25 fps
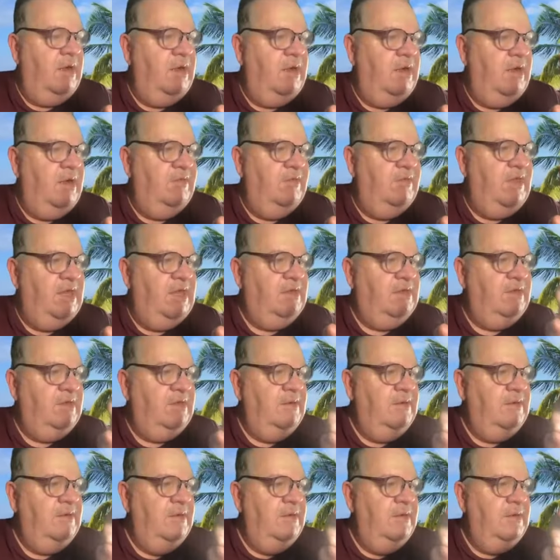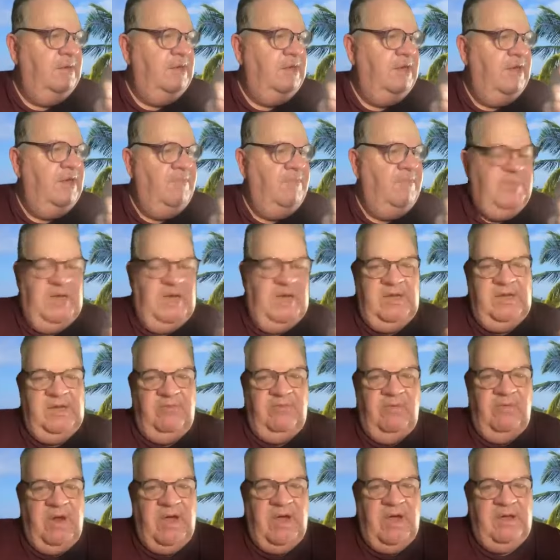I think, you know, Billy
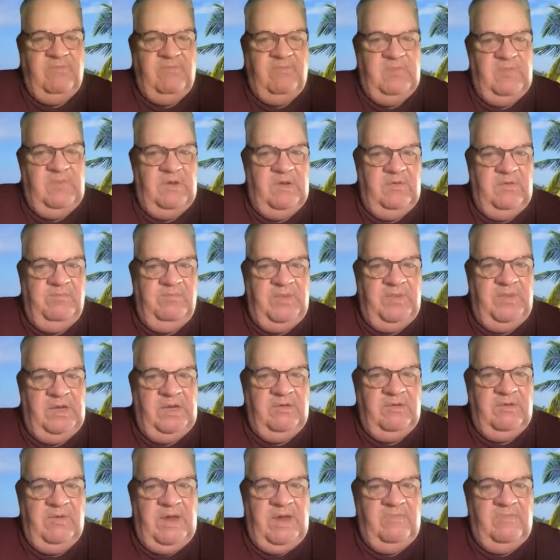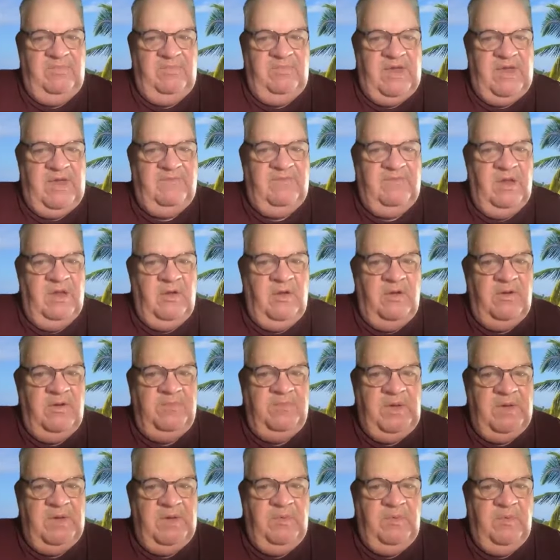Graham saved a lot
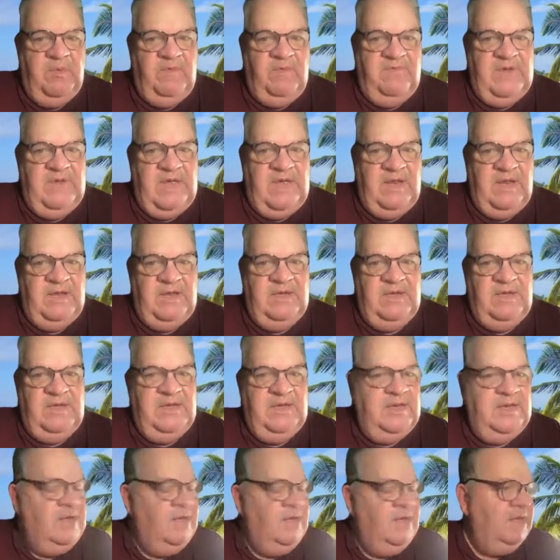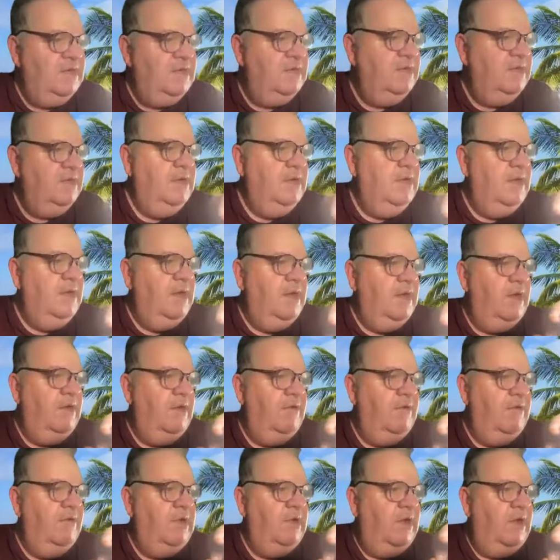of people without any healing.
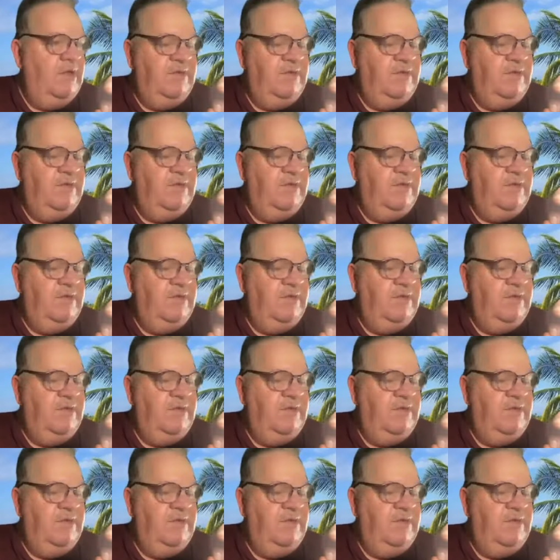I